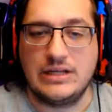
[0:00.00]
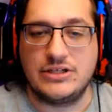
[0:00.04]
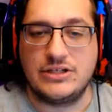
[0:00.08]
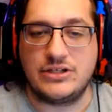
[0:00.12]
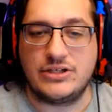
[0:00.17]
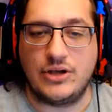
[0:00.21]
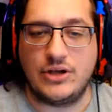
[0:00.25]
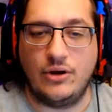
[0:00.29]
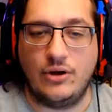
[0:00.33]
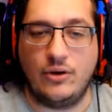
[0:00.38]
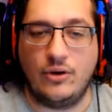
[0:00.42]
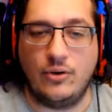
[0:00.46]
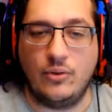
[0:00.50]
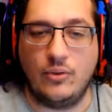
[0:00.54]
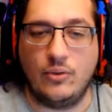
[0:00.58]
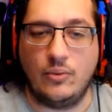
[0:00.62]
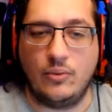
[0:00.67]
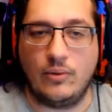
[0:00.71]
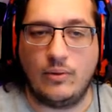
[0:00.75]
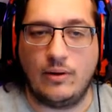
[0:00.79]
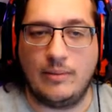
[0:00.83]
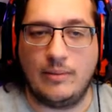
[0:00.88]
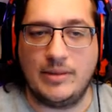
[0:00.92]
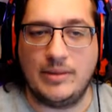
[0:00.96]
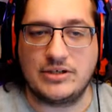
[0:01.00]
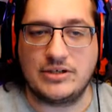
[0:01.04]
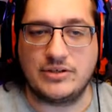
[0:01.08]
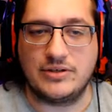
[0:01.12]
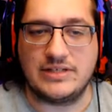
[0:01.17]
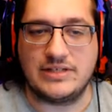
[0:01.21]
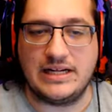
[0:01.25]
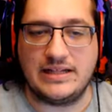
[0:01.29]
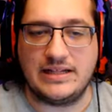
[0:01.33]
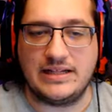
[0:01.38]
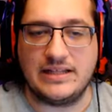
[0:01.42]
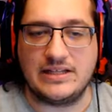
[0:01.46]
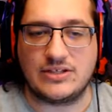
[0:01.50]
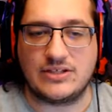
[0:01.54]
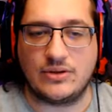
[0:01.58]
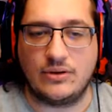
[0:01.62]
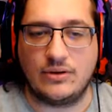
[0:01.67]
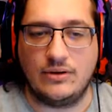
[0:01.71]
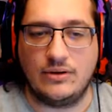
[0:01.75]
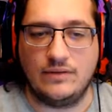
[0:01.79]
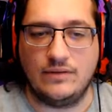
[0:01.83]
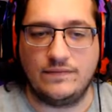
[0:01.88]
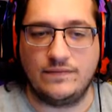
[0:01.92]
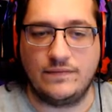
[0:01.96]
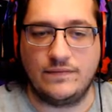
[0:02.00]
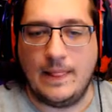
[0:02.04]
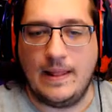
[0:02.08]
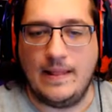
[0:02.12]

So I'm actually going to take this off.